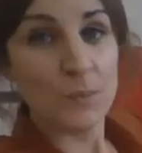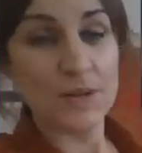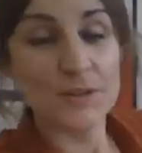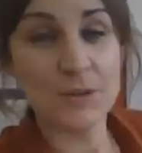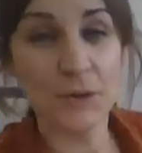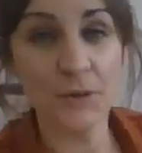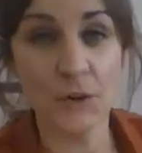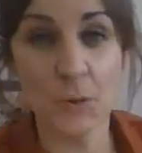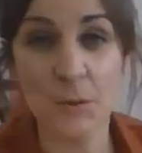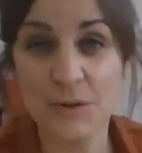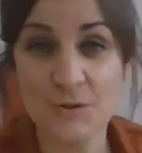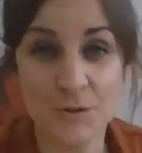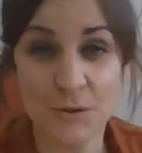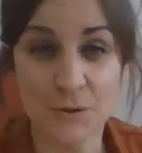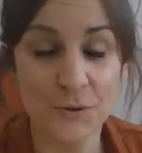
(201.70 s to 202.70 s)
we don't know
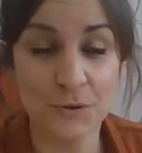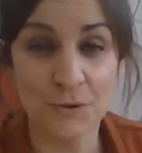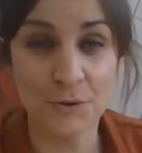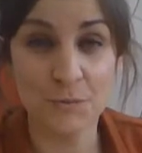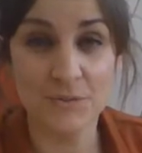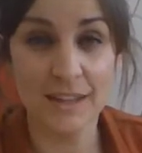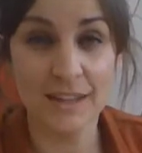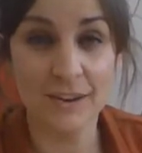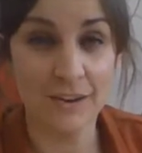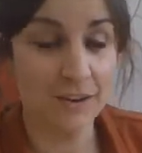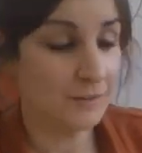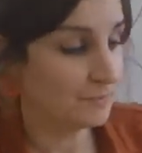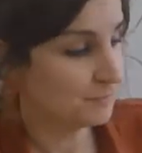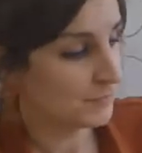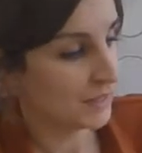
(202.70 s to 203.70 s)
which groups they
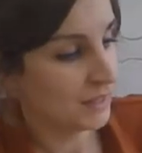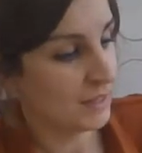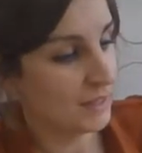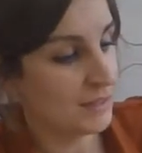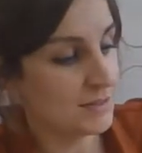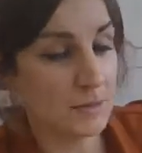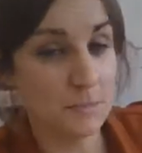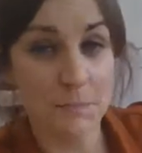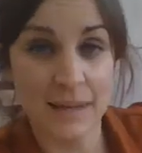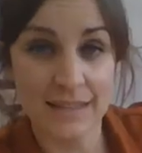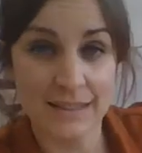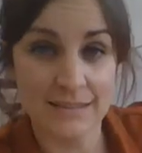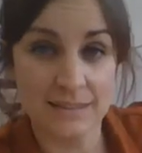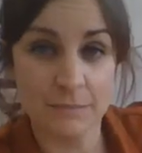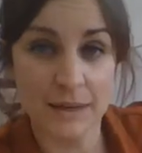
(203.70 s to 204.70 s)
are to
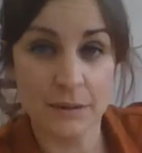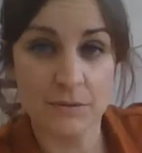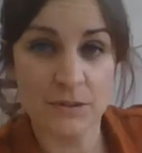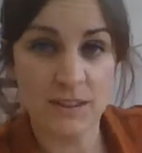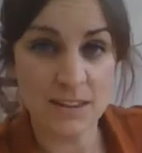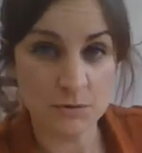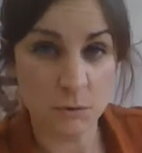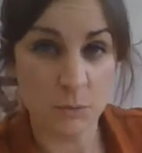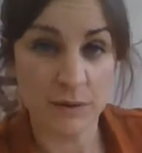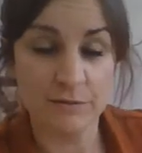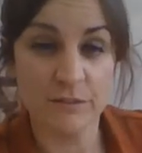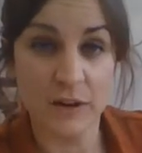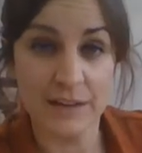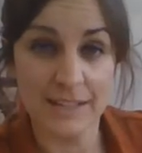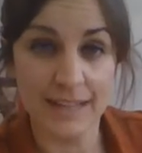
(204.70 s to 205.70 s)
make them out. So that's what we're
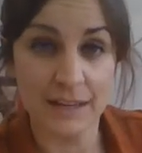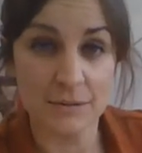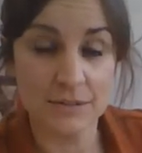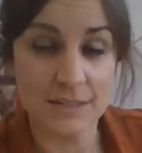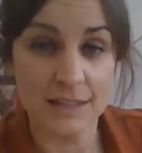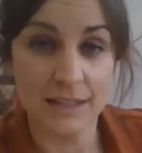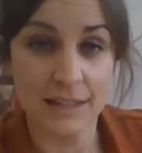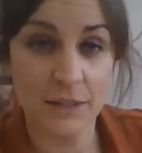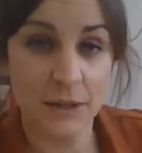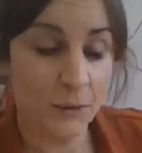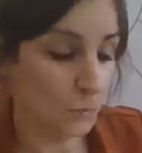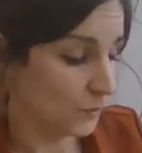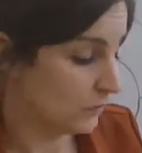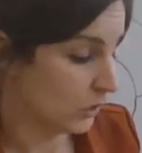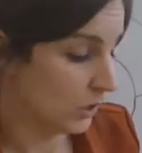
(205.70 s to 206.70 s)
finding out today.
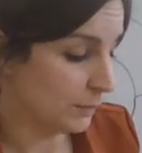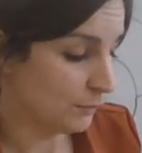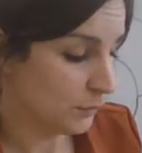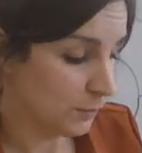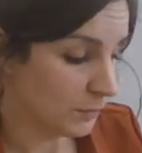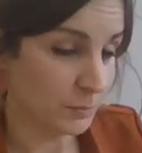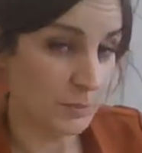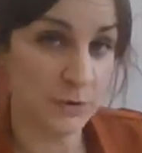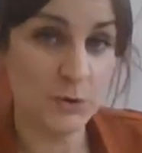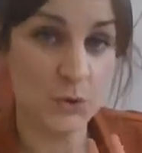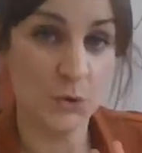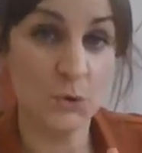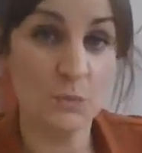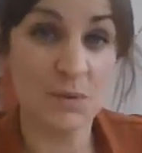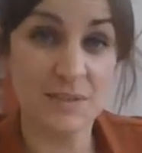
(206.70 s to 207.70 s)
We've got a problem with
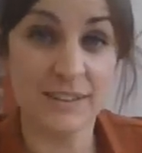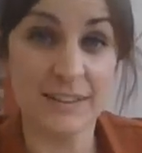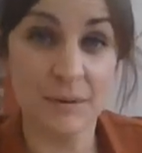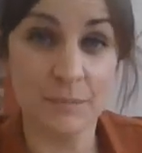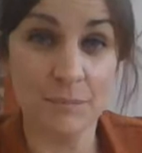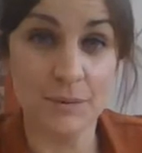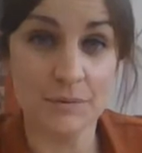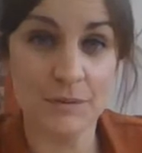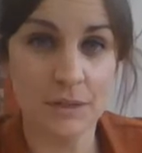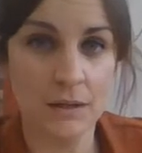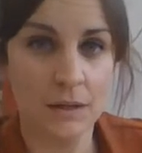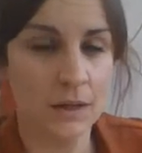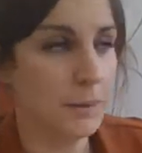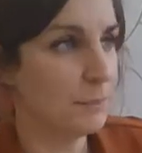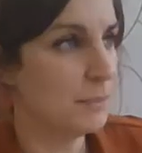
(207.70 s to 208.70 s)
2 missing numbers.
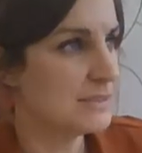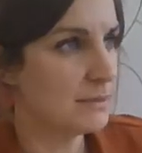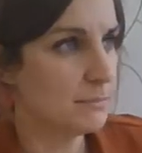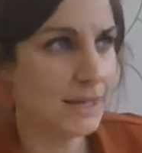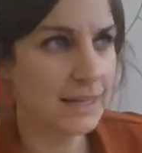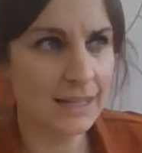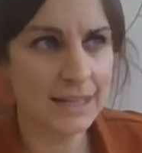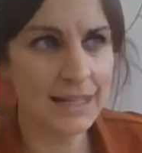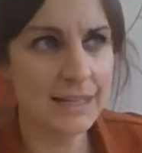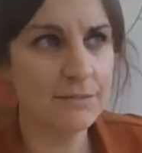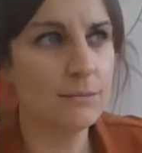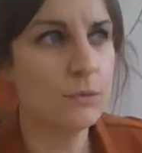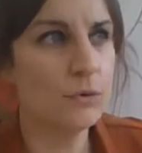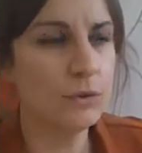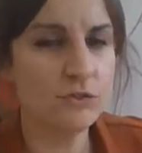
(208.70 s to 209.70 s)
But to make it
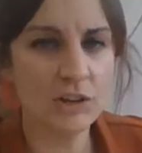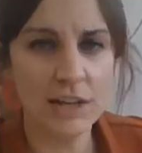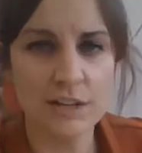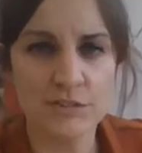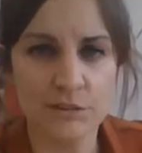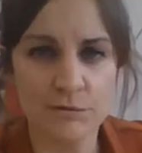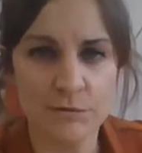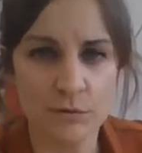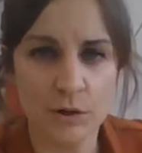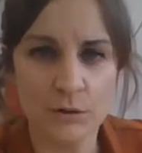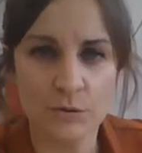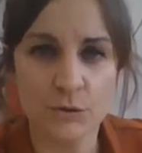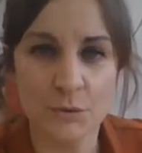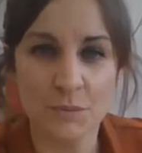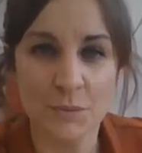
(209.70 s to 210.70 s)
even more challenging for our
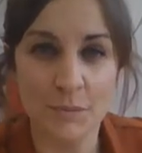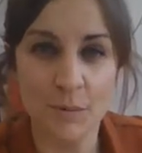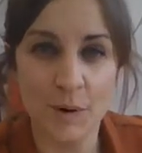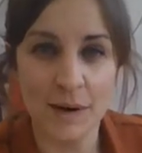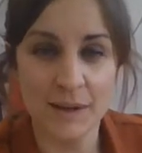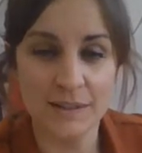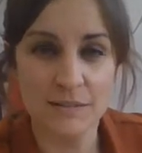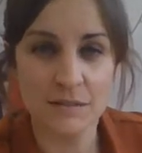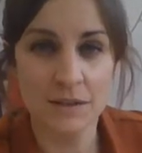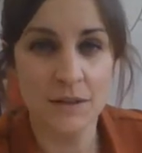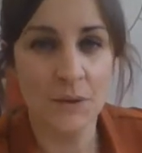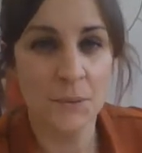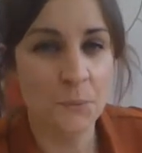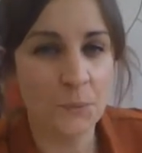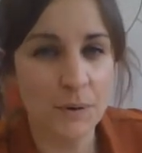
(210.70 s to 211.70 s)
super brains,
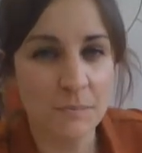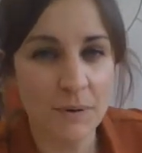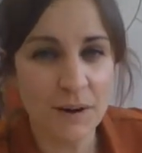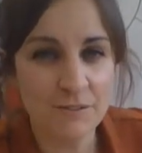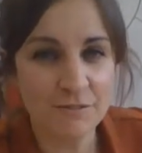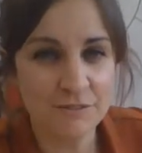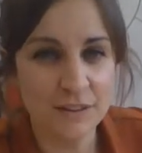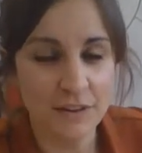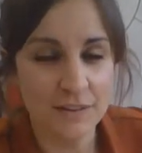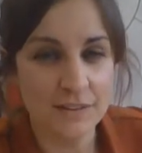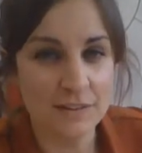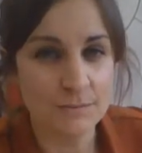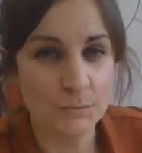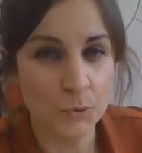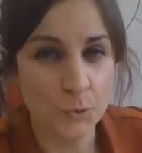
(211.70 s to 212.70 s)
we might find
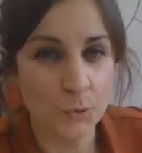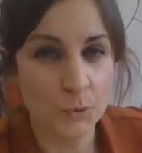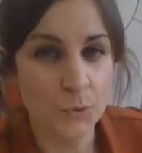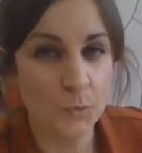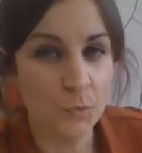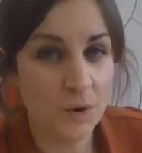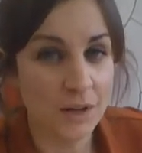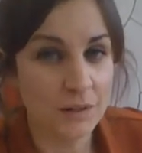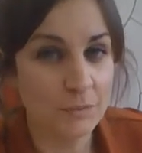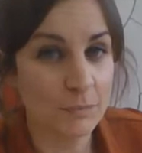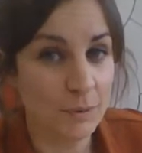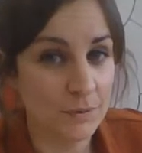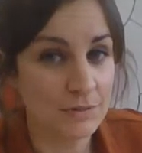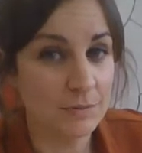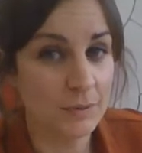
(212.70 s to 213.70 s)
there's more than one
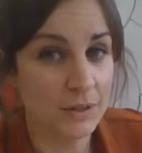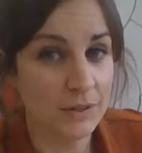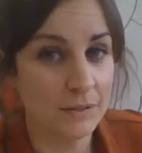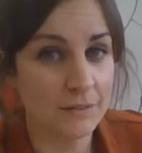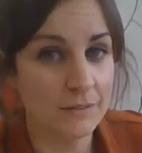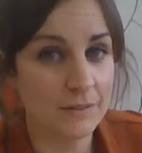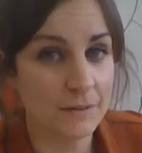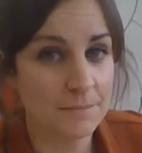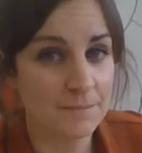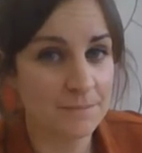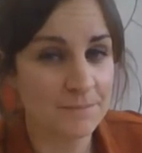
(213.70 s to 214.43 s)
possible answer.